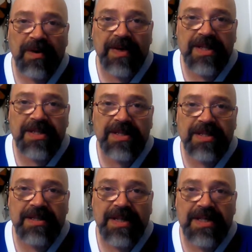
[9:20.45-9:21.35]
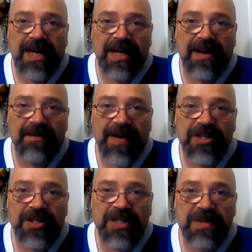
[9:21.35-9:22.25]
on these kind of
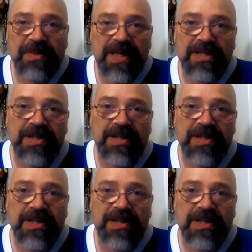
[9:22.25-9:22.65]
conventions because